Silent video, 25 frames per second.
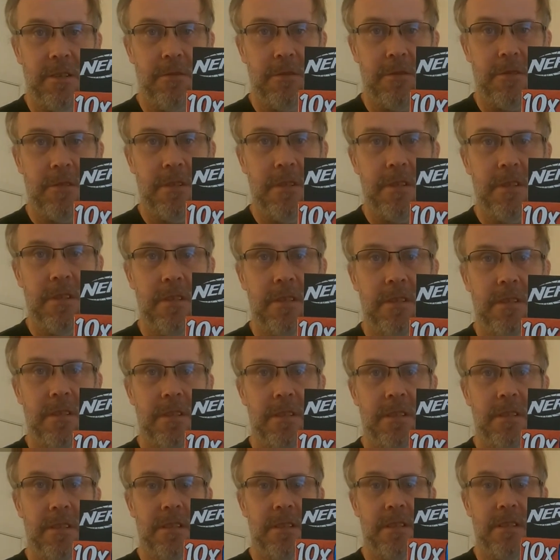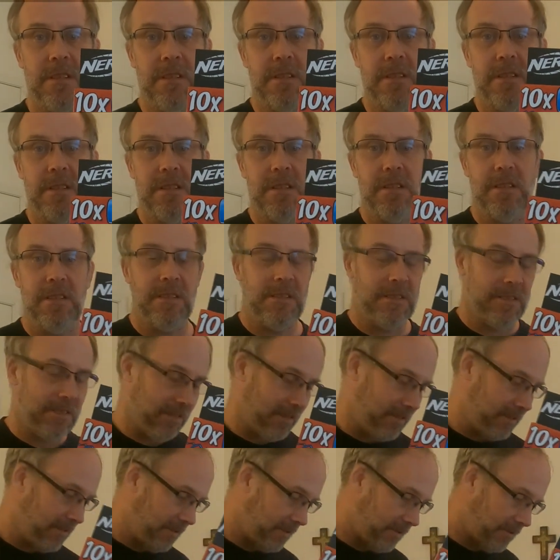order.
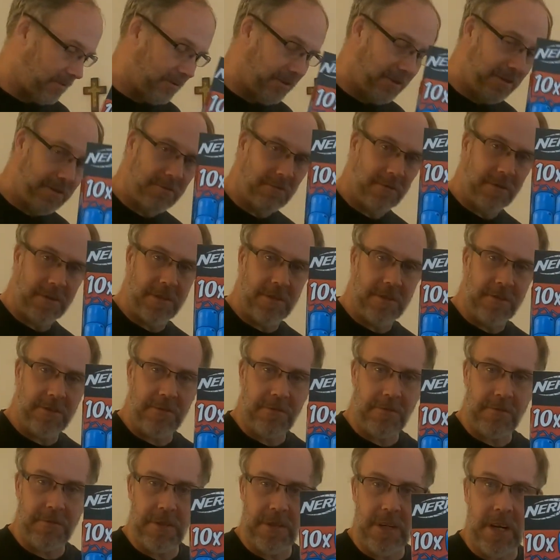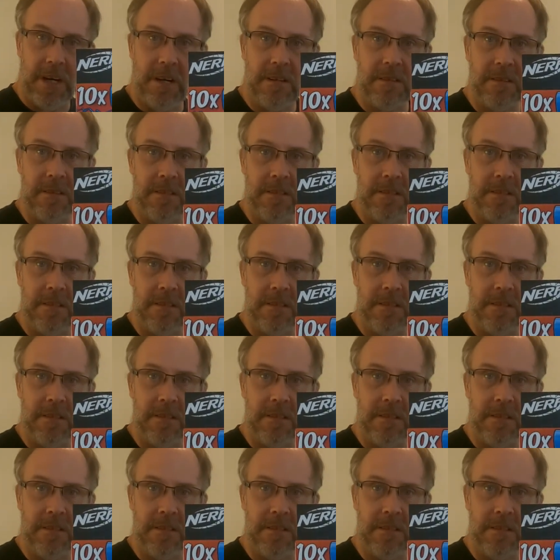So these were each $3.